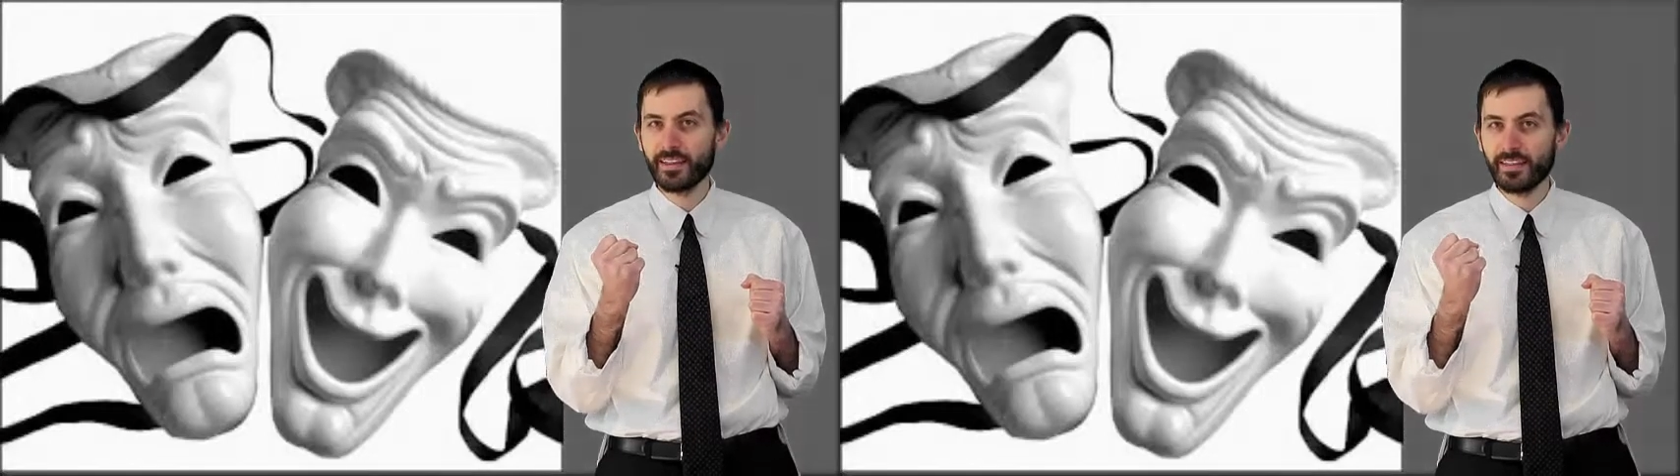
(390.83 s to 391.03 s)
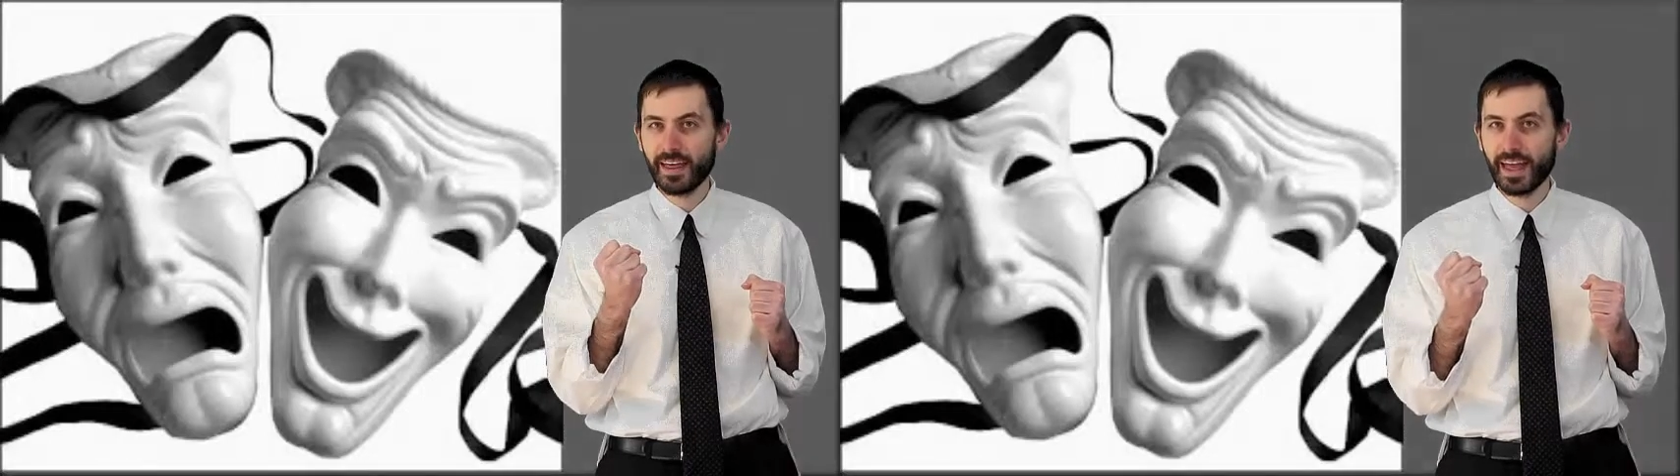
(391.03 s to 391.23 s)

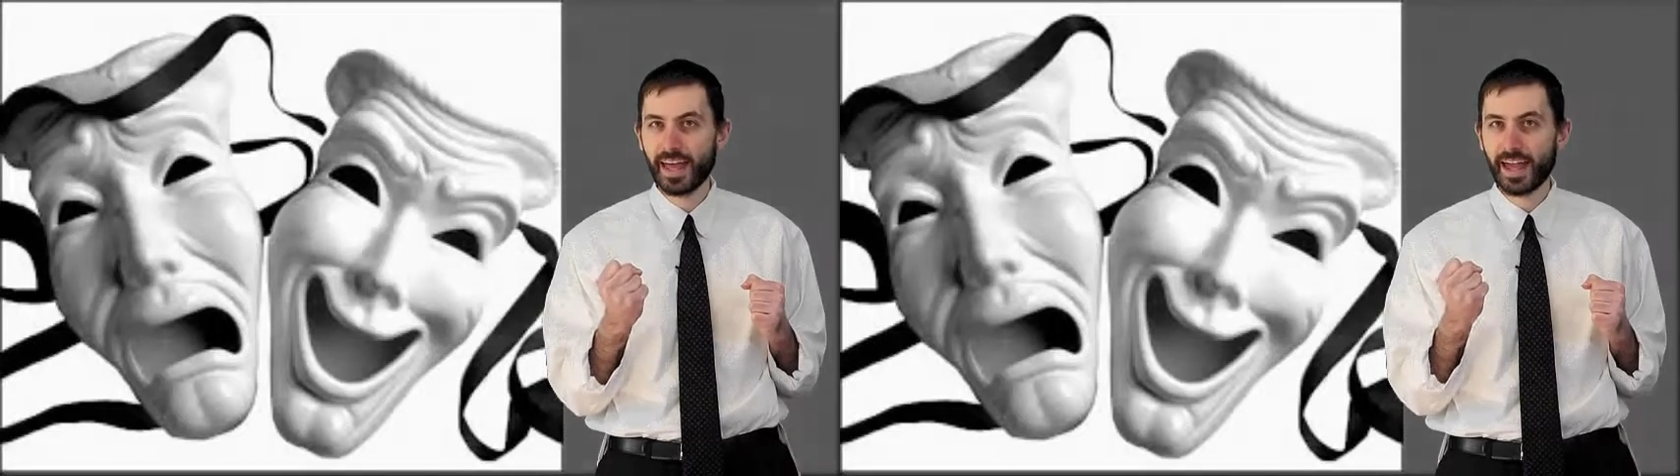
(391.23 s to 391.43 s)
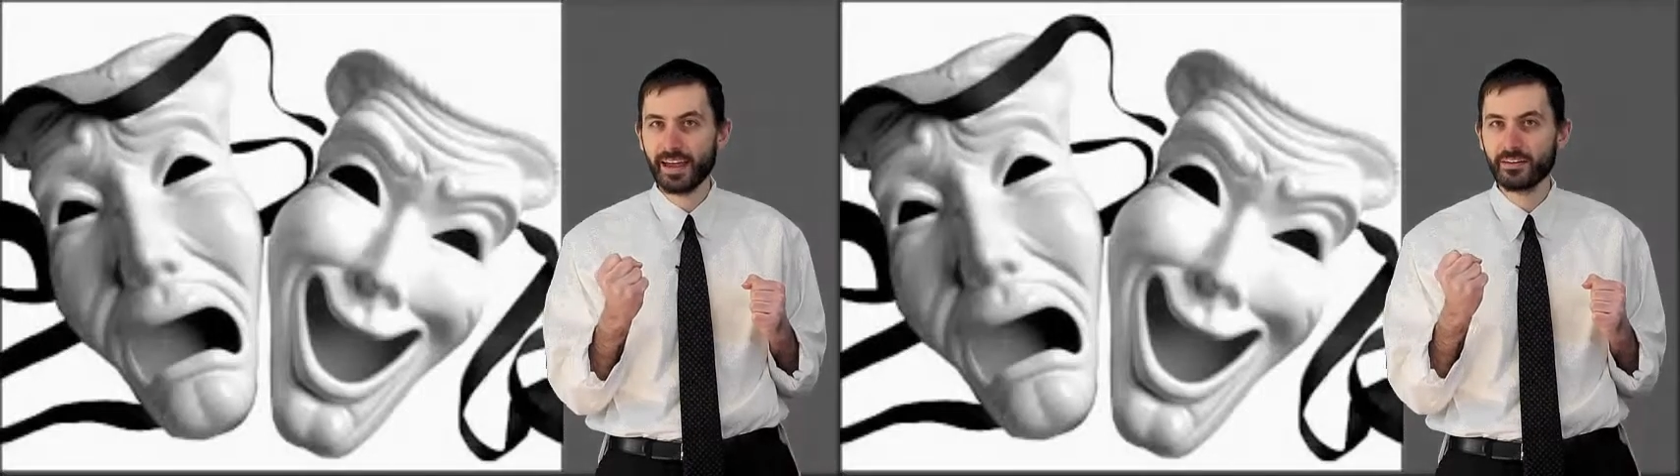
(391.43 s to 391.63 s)
the
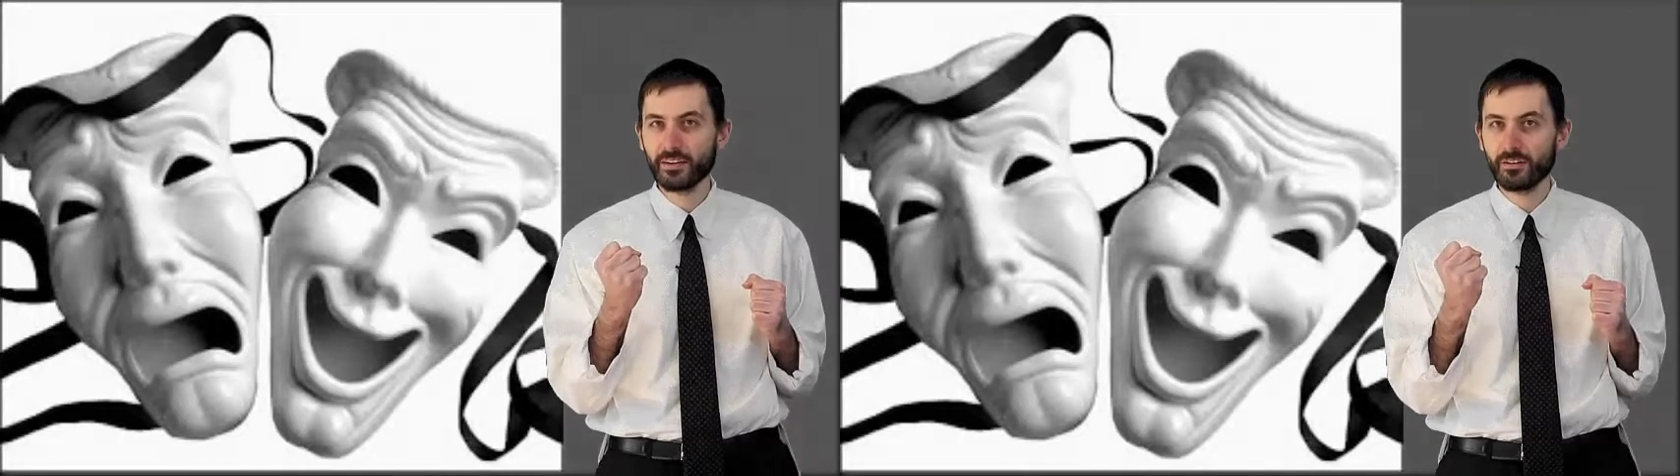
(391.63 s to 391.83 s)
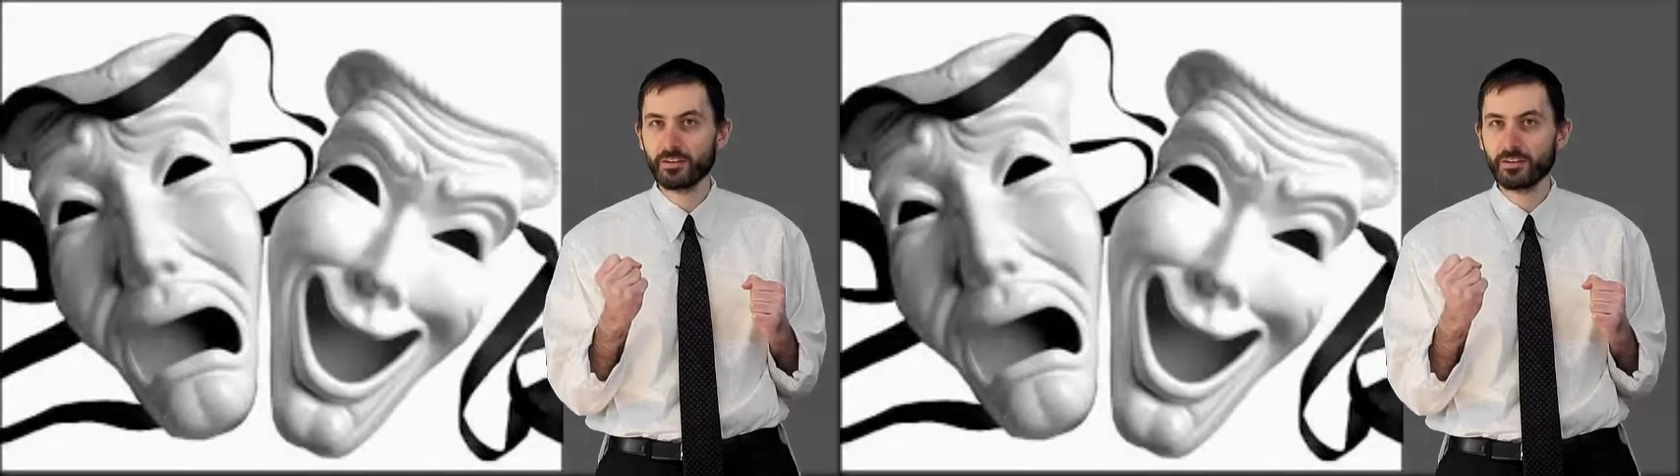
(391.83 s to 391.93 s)
hand of